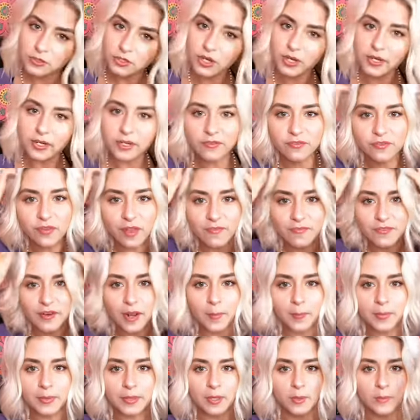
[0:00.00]
Trying to fluff it
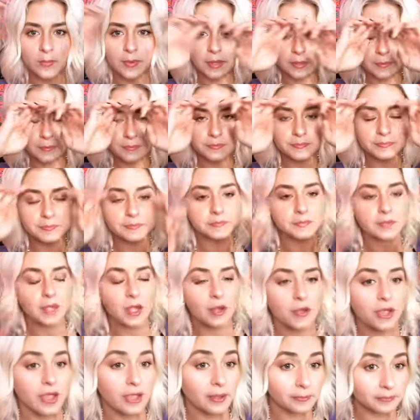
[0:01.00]
up a little bit.
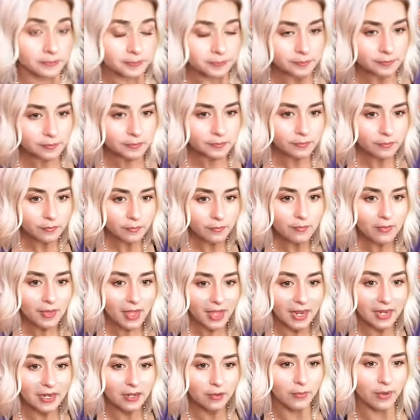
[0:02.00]
Okay,
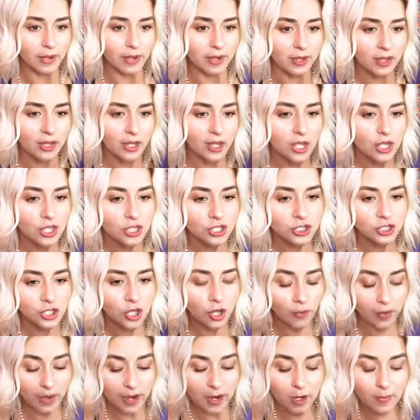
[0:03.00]
Anyway,
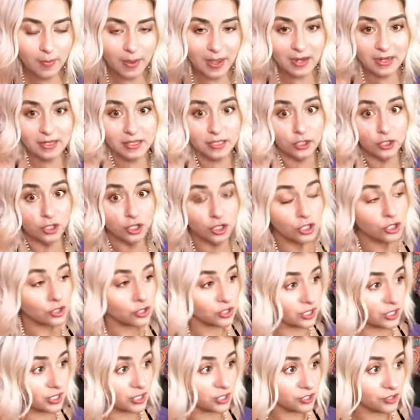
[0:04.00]
so aromatically, you can
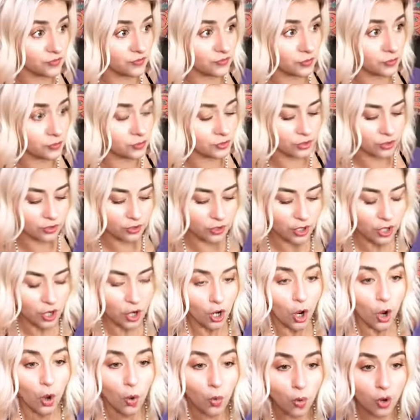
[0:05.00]
use it in a diffuser
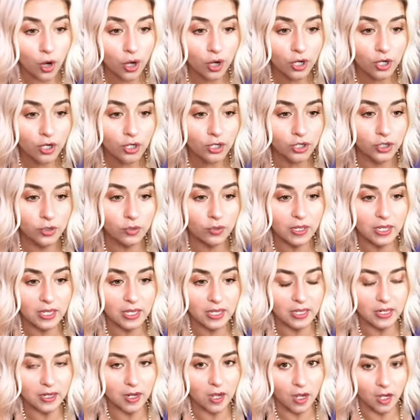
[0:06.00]
or you
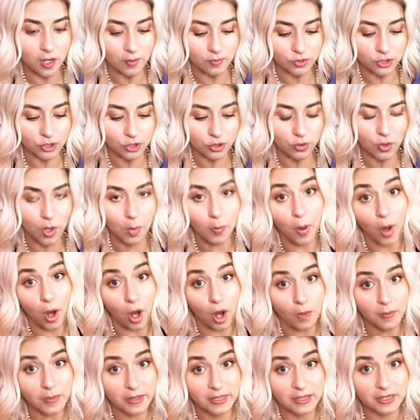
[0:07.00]
can um, do a
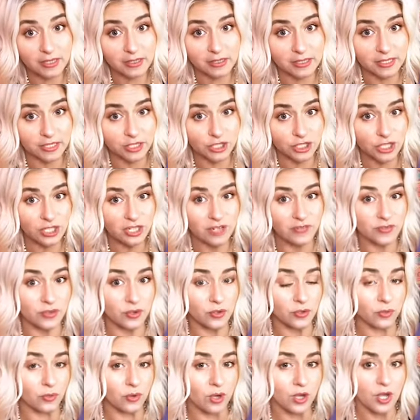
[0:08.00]
palm inhalation if
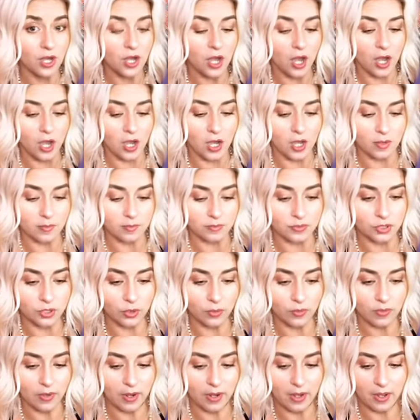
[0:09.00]
you um,
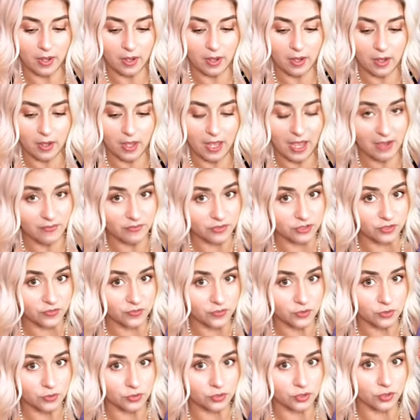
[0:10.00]
don't uh, have a
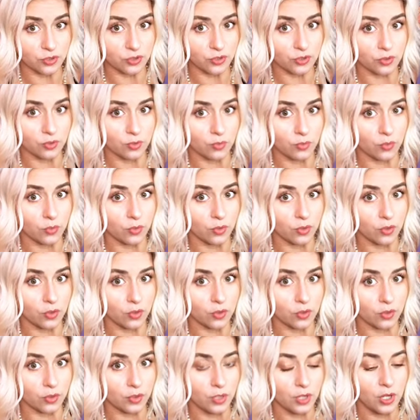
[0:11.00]
diffuser
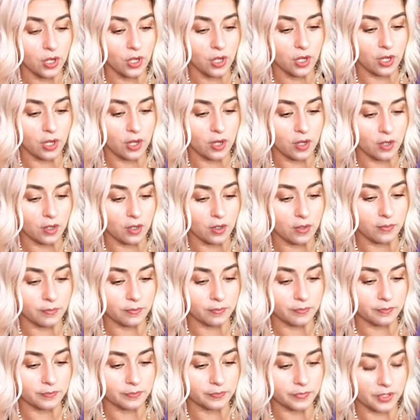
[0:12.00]
or um,
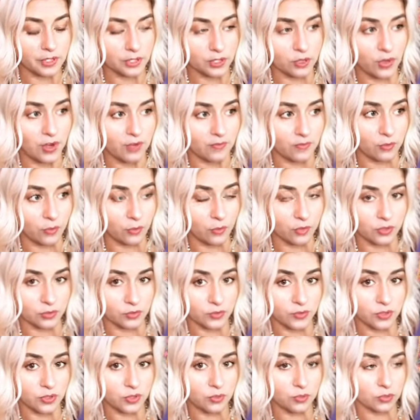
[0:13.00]
and you have your
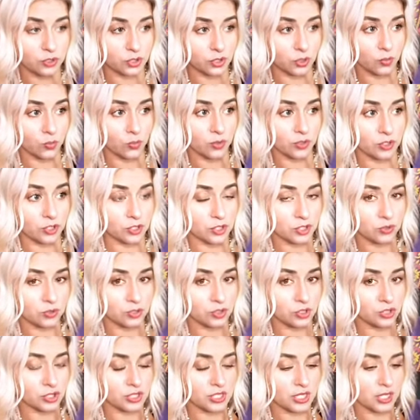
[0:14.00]
oils with you. So what you do
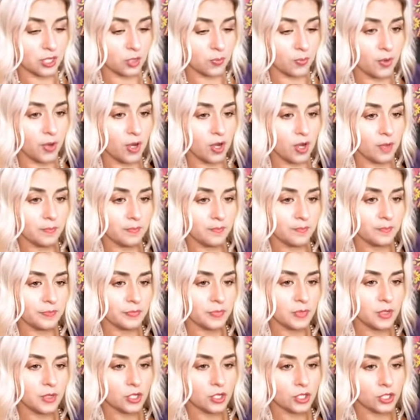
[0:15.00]
is you just take your palm,
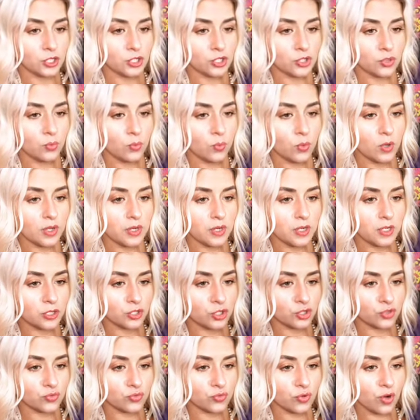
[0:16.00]
you do one
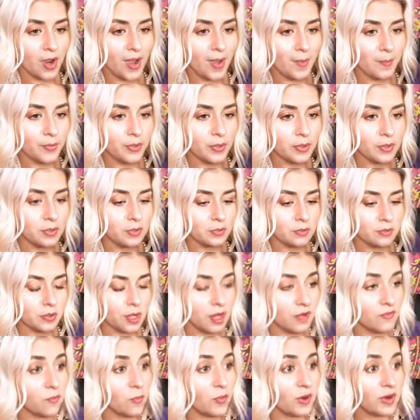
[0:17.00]
drop
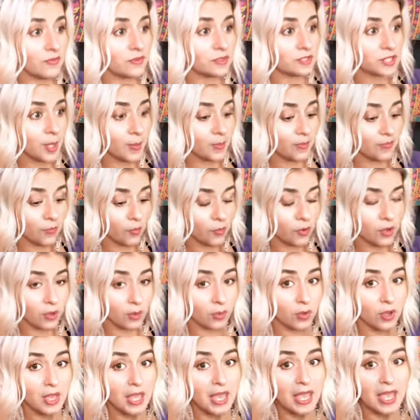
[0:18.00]
of whatever type of
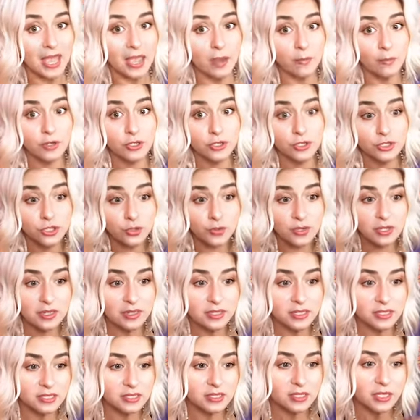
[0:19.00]
oil. And when you're doing
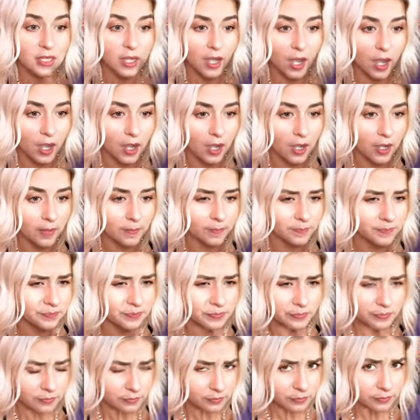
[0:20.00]
this, um,
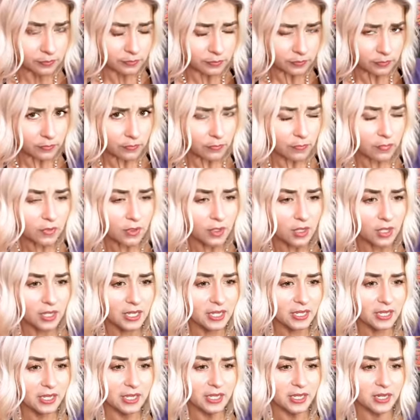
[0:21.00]

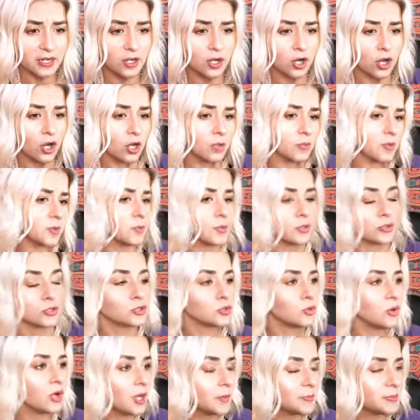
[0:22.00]
it can calm
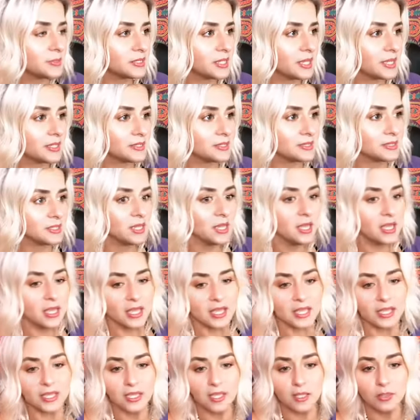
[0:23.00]
emotional upsets,
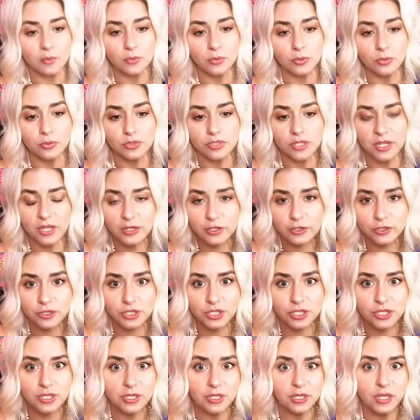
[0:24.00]
it can boost
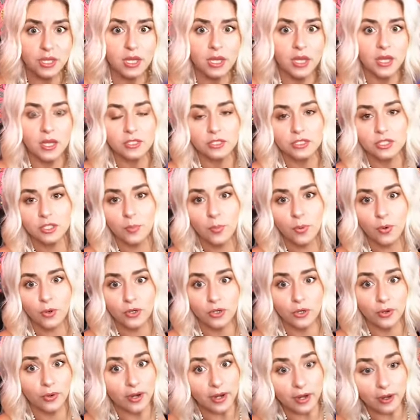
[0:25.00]
energy,
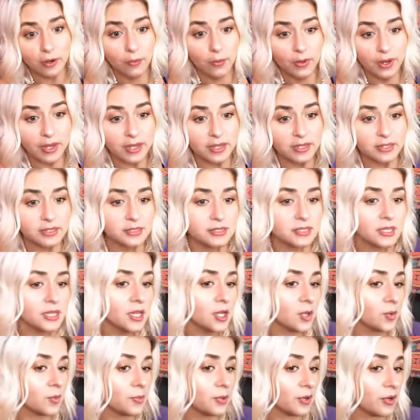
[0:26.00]
support your airways,
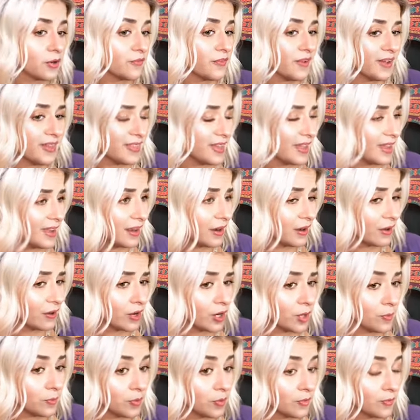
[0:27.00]
purify the air,
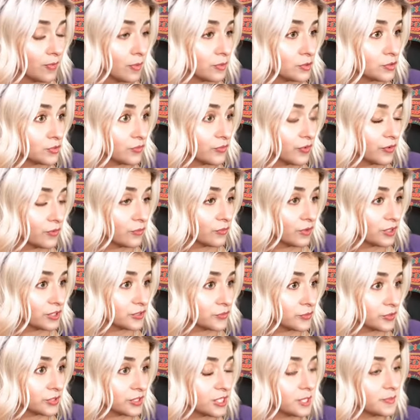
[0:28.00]
and promotes
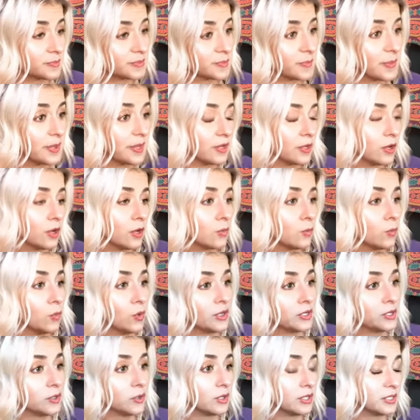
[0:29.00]
restful sleep, depending on
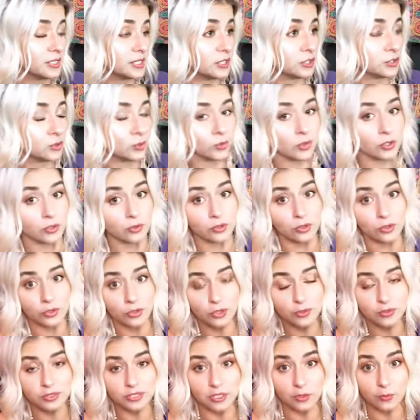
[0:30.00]
what essential oil you're
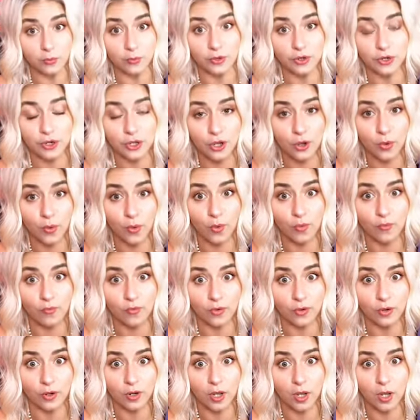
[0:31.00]
using. And we're gonna go
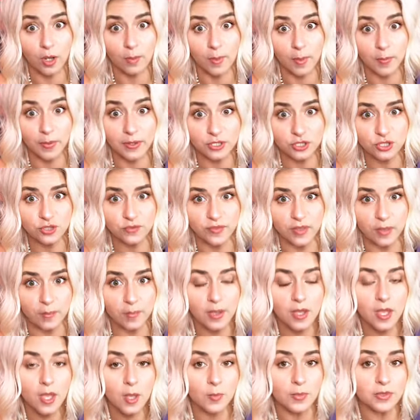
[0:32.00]
over um, a bunch of them.
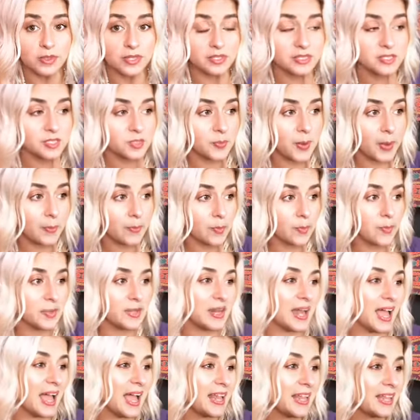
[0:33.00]
But this is
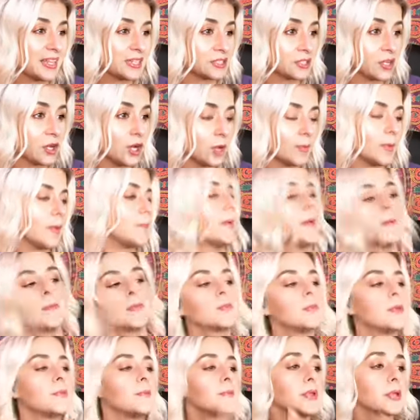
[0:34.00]
peppermint. I like to call it my
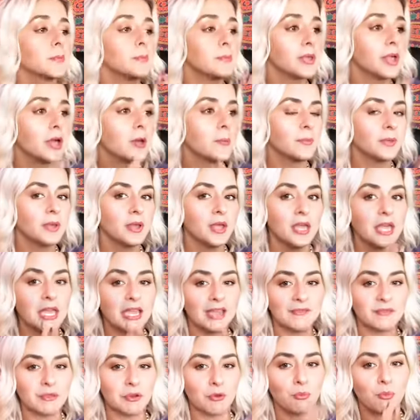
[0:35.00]
peppermint pick-me-up.
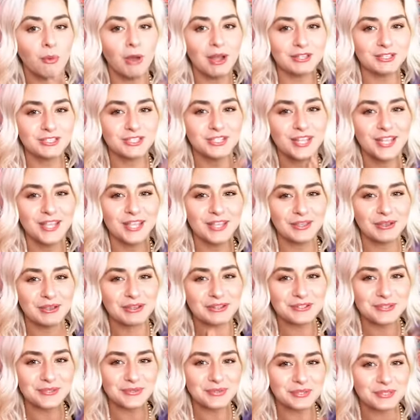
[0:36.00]
If you're watching, you
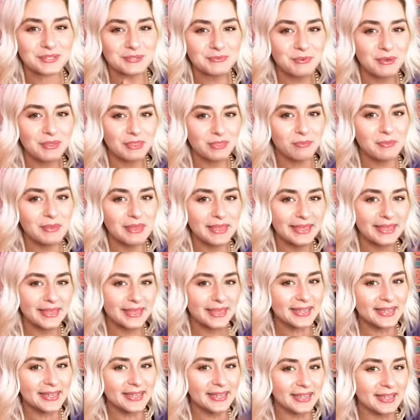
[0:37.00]
can do this with
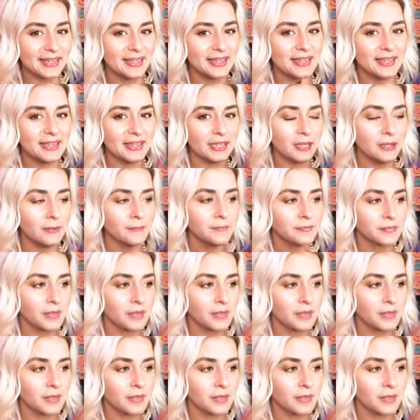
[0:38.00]
me.